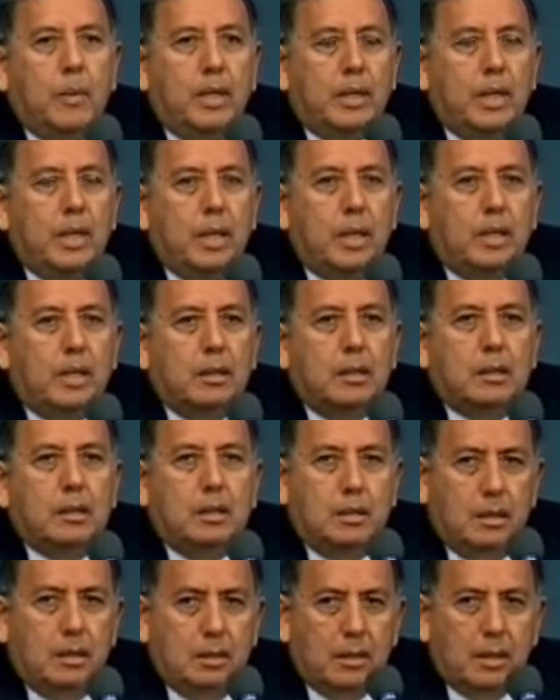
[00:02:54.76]
They had
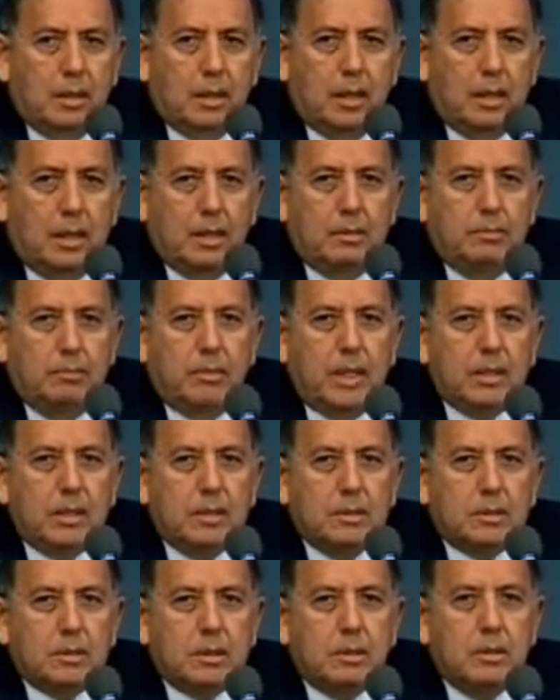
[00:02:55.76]

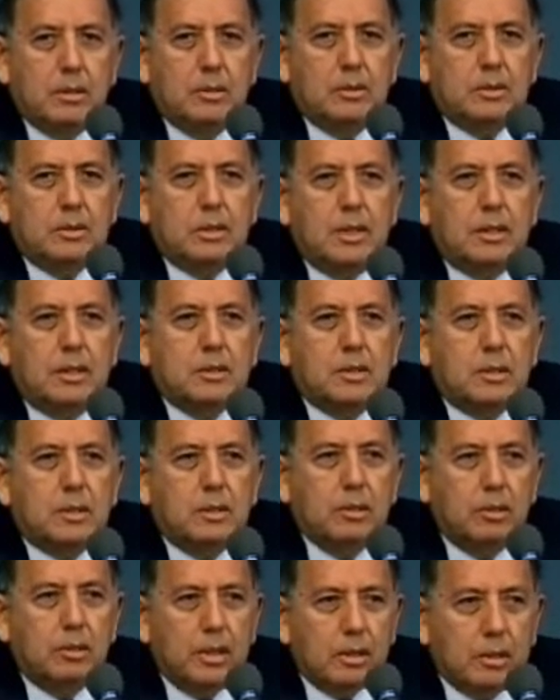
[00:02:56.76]
maintenance crews and
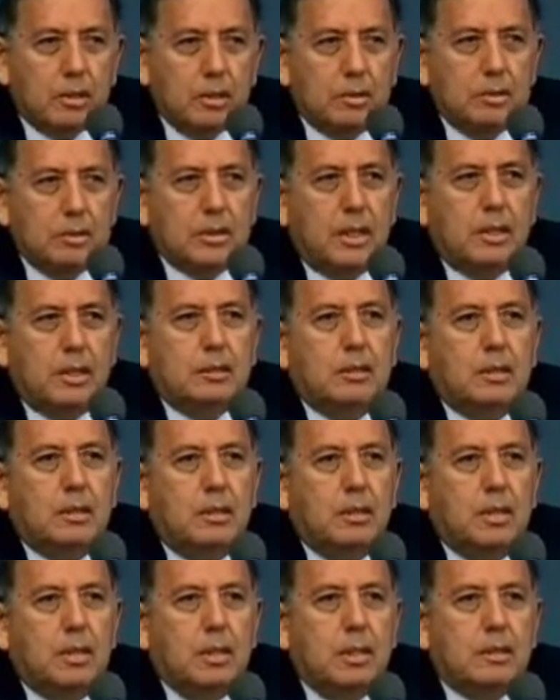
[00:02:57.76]
security crews out
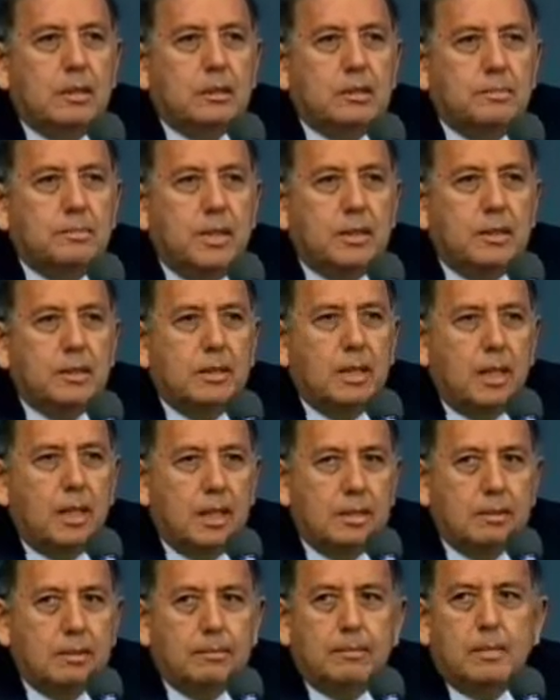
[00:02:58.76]
there that had spent the
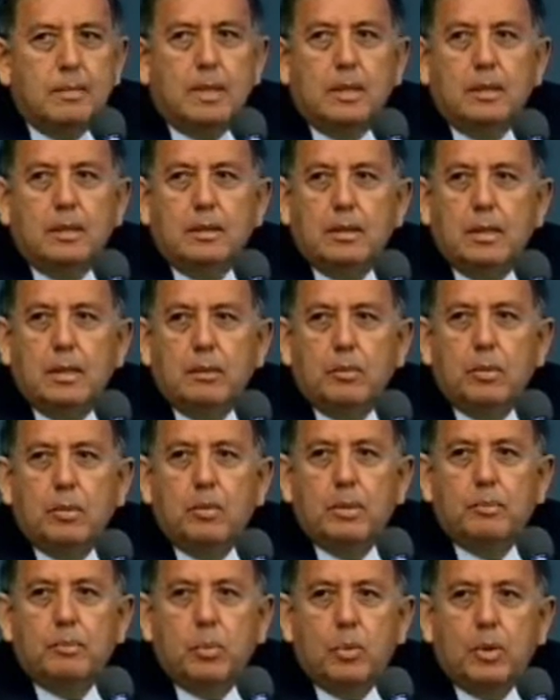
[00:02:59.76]
night, and they were
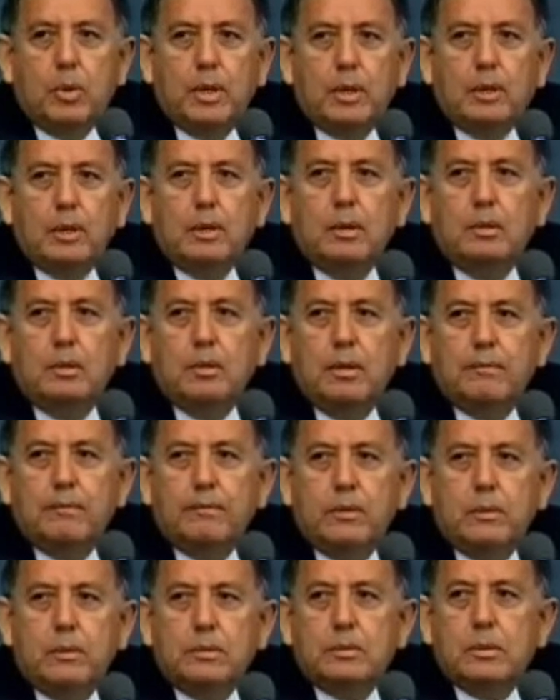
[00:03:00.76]
reporting
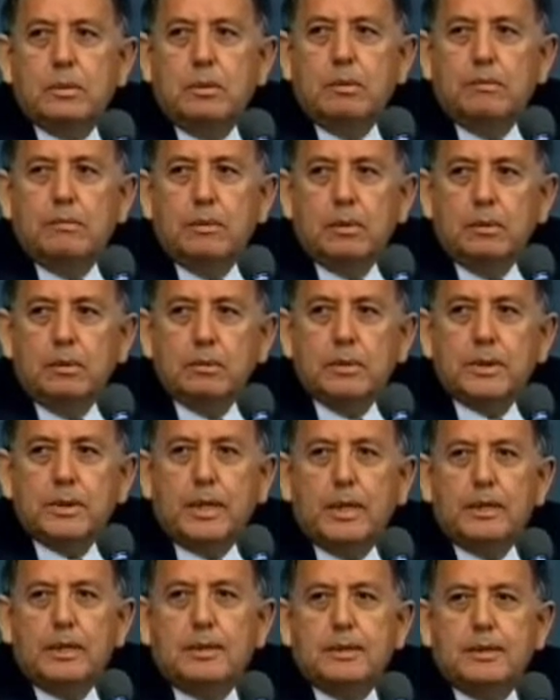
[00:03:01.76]
UFOs over those
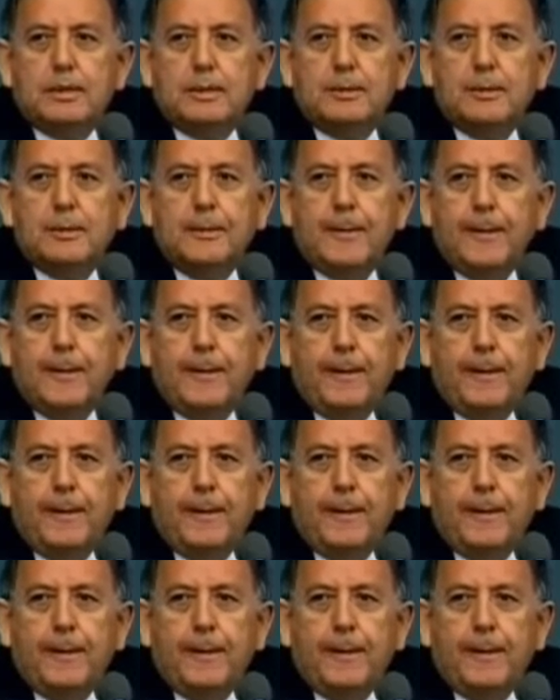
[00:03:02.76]
sites.